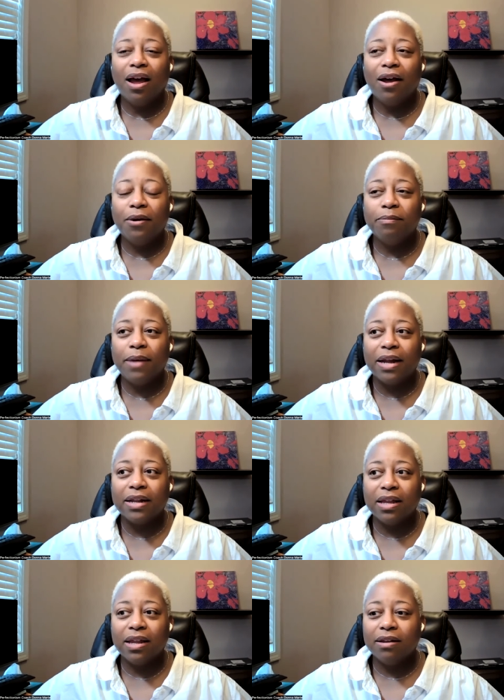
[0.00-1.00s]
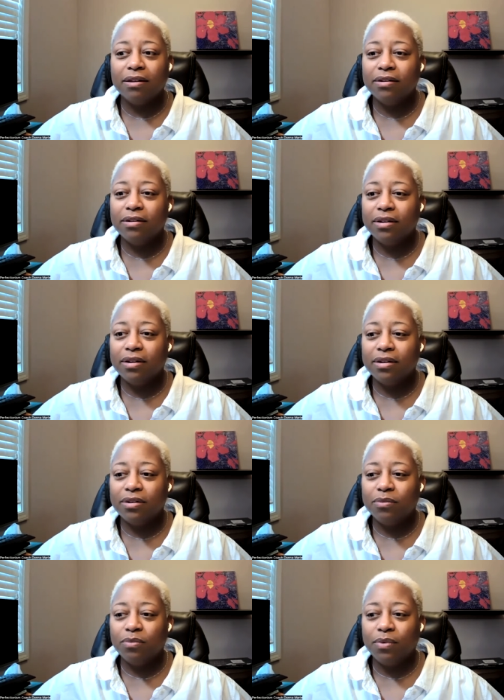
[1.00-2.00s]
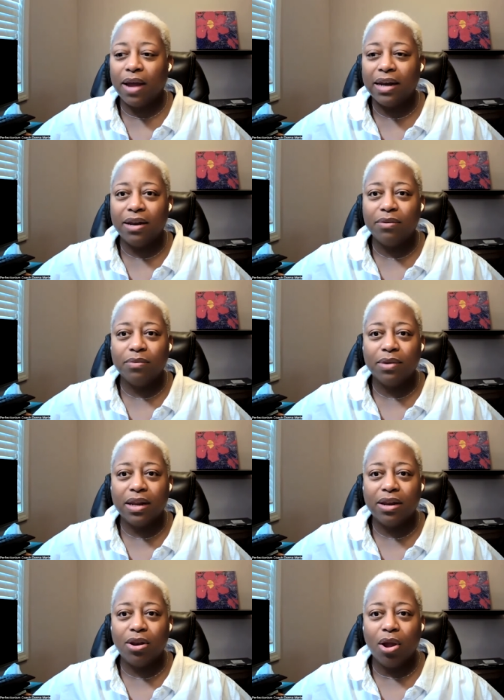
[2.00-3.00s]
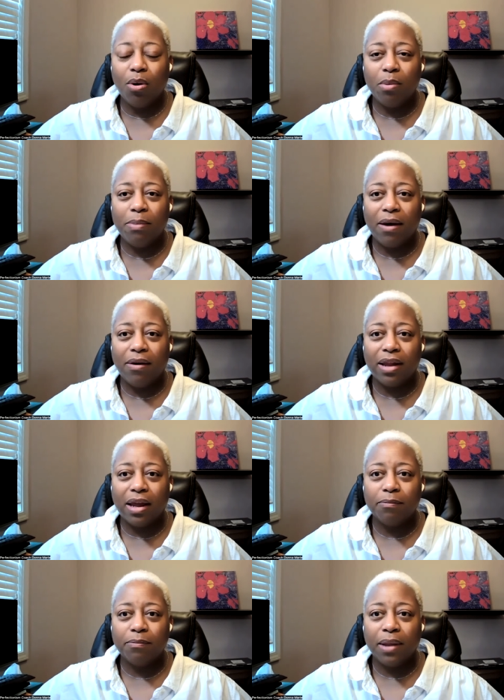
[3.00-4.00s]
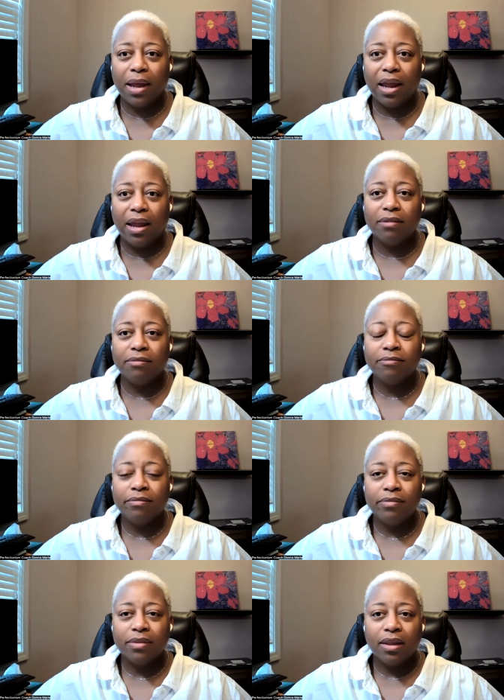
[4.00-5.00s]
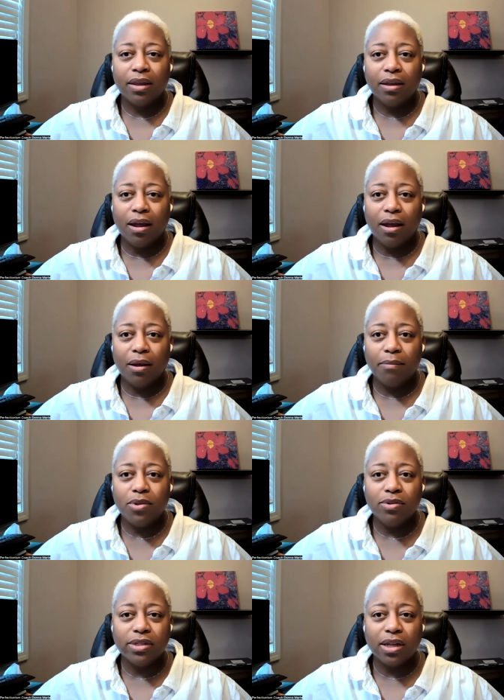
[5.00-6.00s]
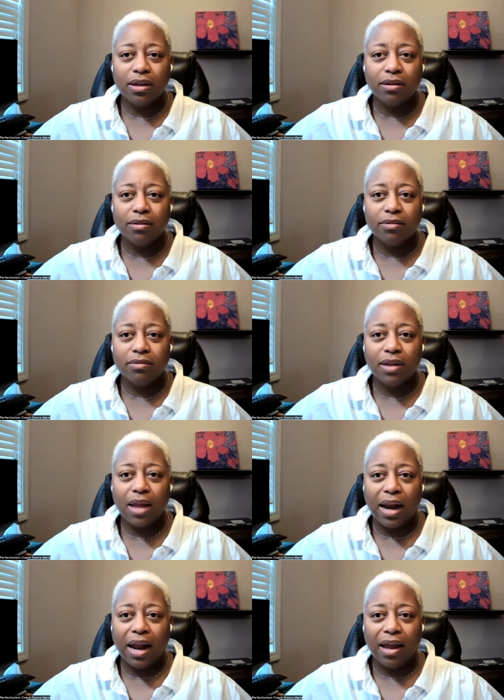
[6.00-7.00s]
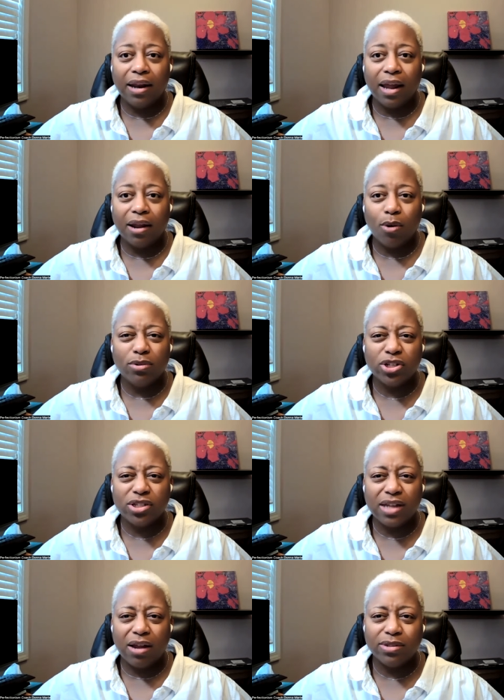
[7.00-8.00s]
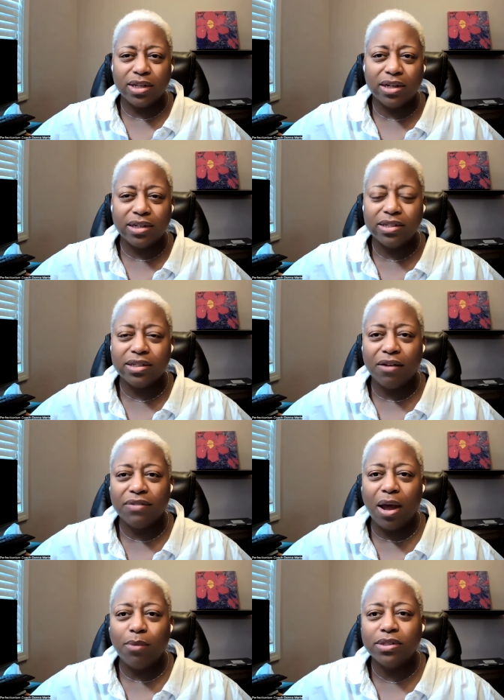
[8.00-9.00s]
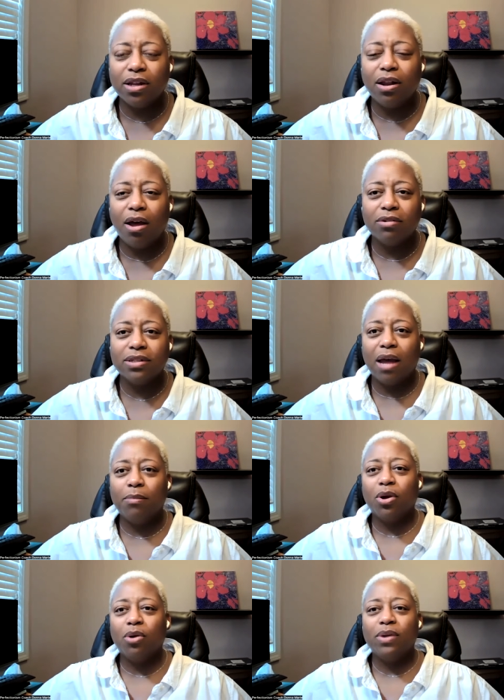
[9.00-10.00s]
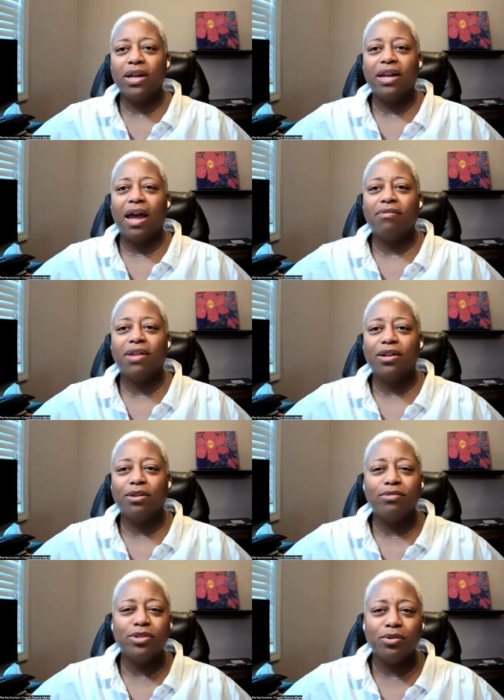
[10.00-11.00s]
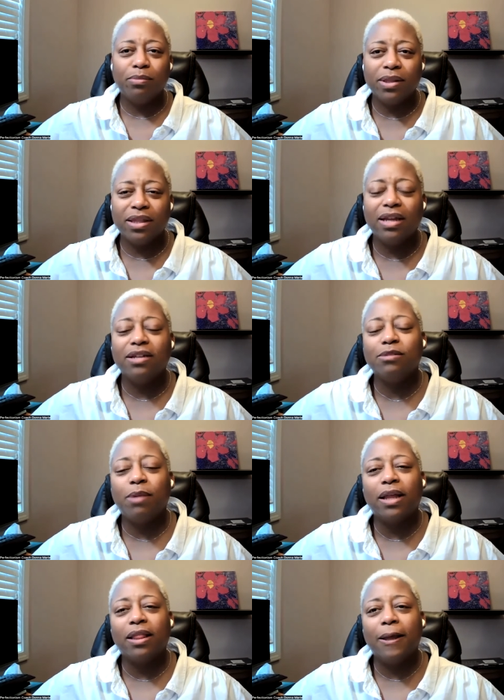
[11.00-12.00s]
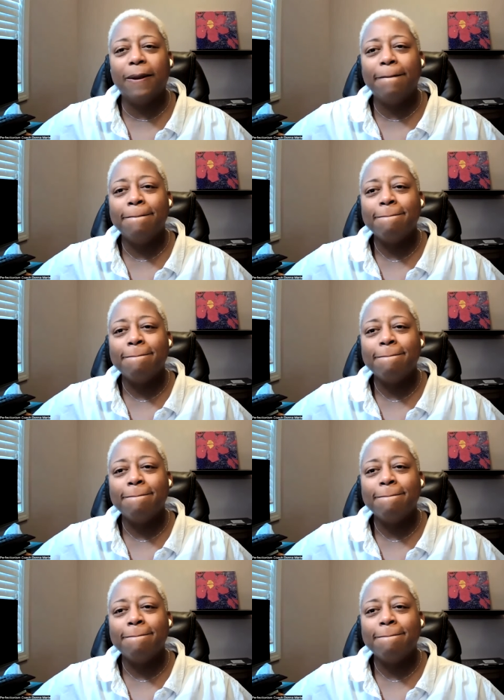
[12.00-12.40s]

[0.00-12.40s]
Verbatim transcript: Uh, back then, I didn't really know about like playing uh, music that had like ocean sounds in it and stuff. That was a long time ago. We didn't have like YouTube and things back then.